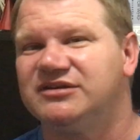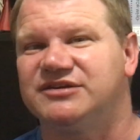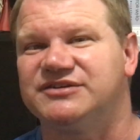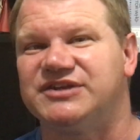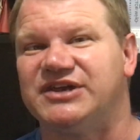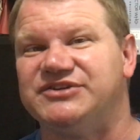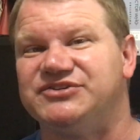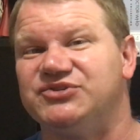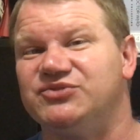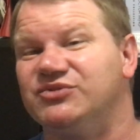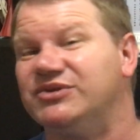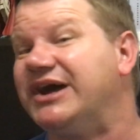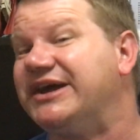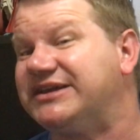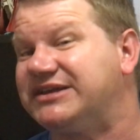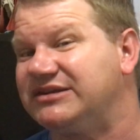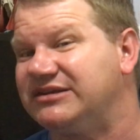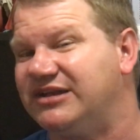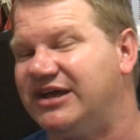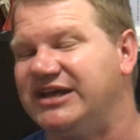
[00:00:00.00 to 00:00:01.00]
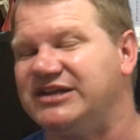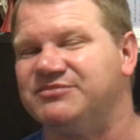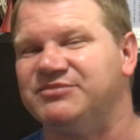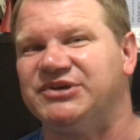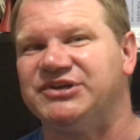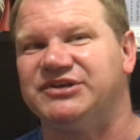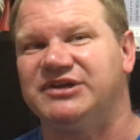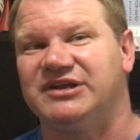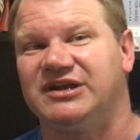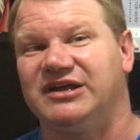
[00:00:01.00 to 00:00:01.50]
because I do like
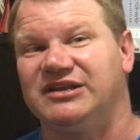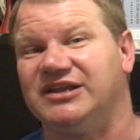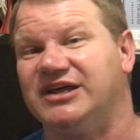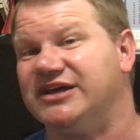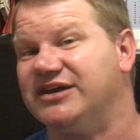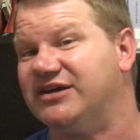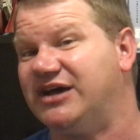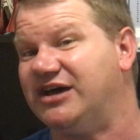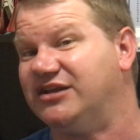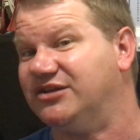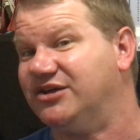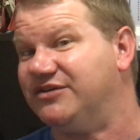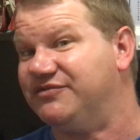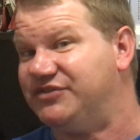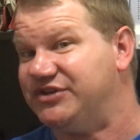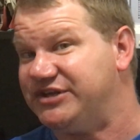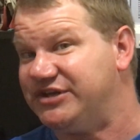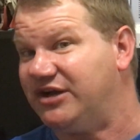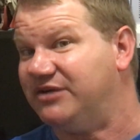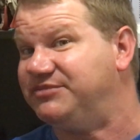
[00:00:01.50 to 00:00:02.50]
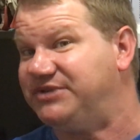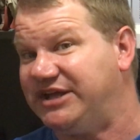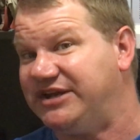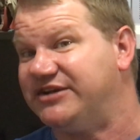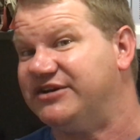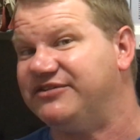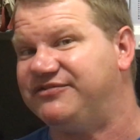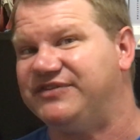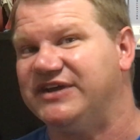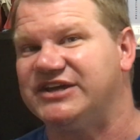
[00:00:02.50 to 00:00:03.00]
Enlightenment, and I, I love the
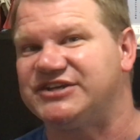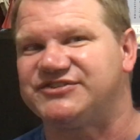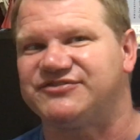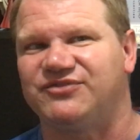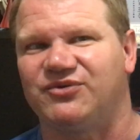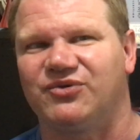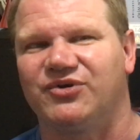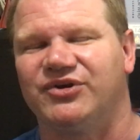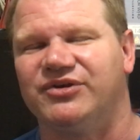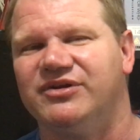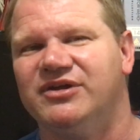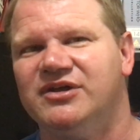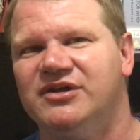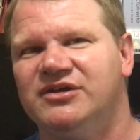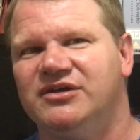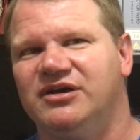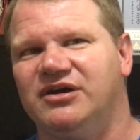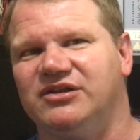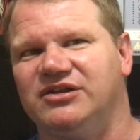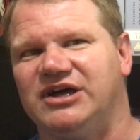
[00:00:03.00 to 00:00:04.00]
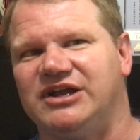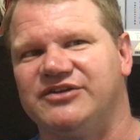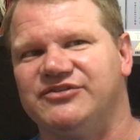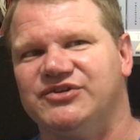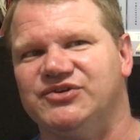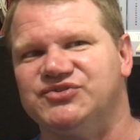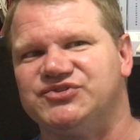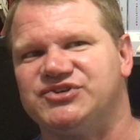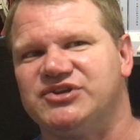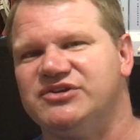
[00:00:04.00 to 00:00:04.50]
updated effects for it a lot of
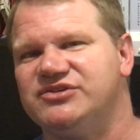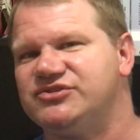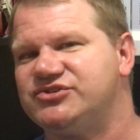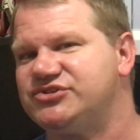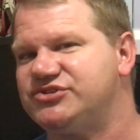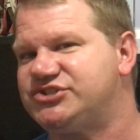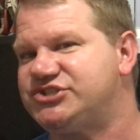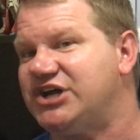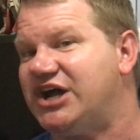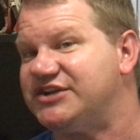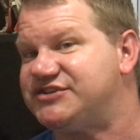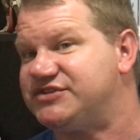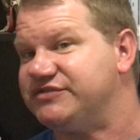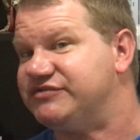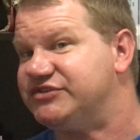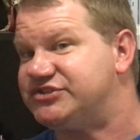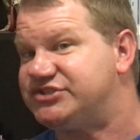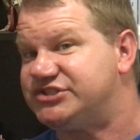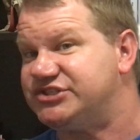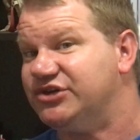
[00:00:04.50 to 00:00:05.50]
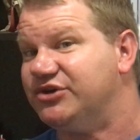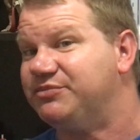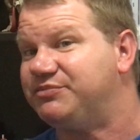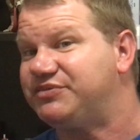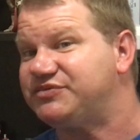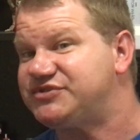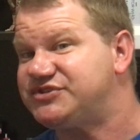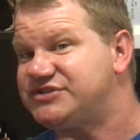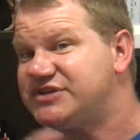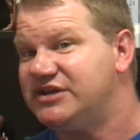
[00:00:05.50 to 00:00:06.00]
those shots of the
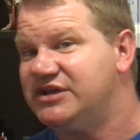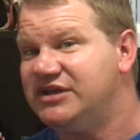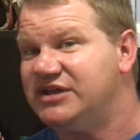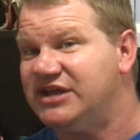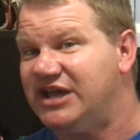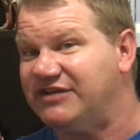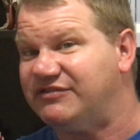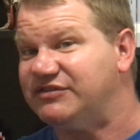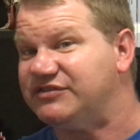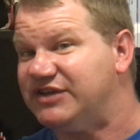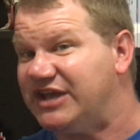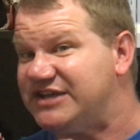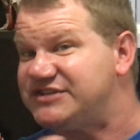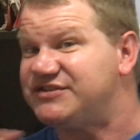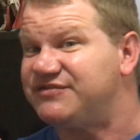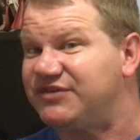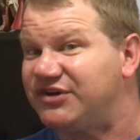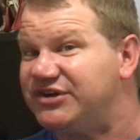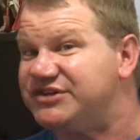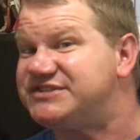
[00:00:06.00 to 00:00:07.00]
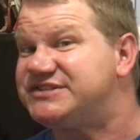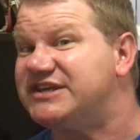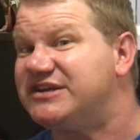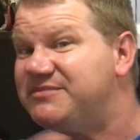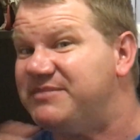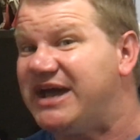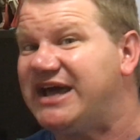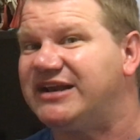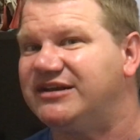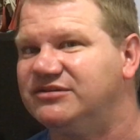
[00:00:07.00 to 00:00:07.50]
ships have a, has a very
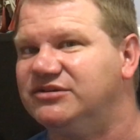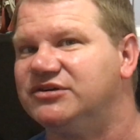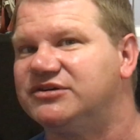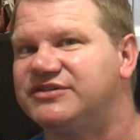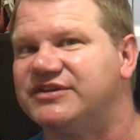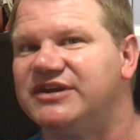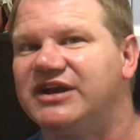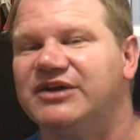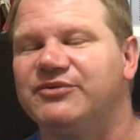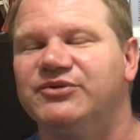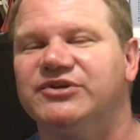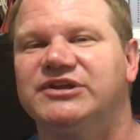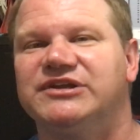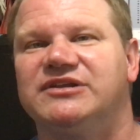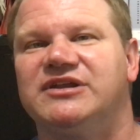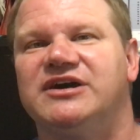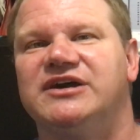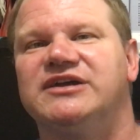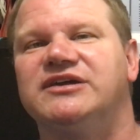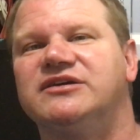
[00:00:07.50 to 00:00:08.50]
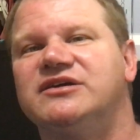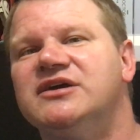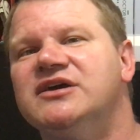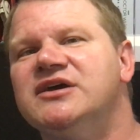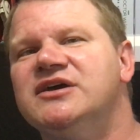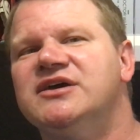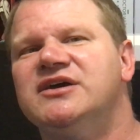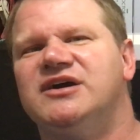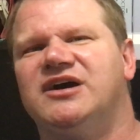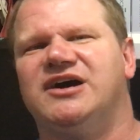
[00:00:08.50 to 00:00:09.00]
cinematic look that I really like.
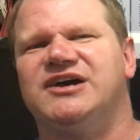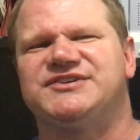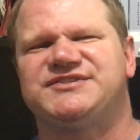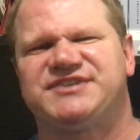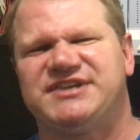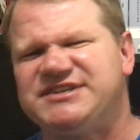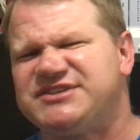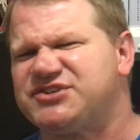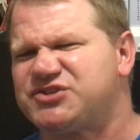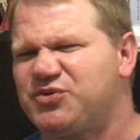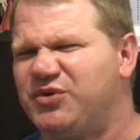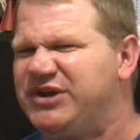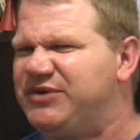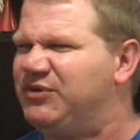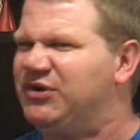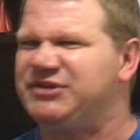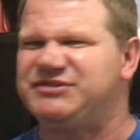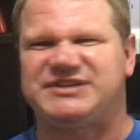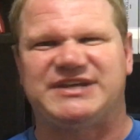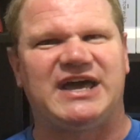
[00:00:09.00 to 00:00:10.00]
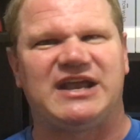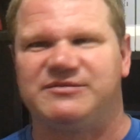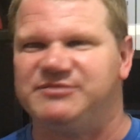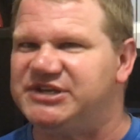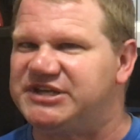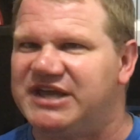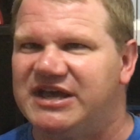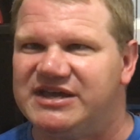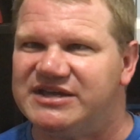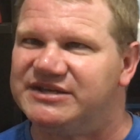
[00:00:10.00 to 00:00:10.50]
Uh, season 21's got to be
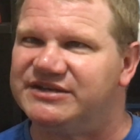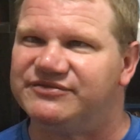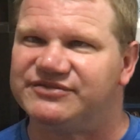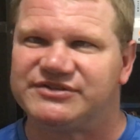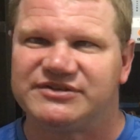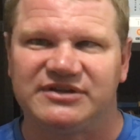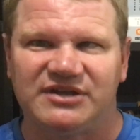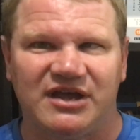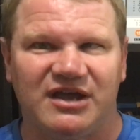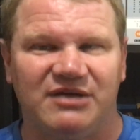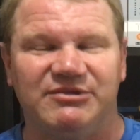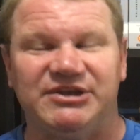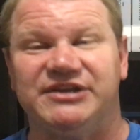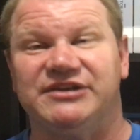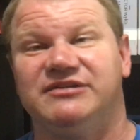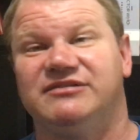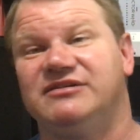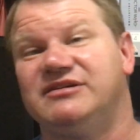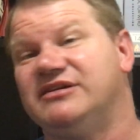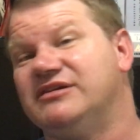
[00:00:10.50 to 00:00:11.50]
Caves. I mean,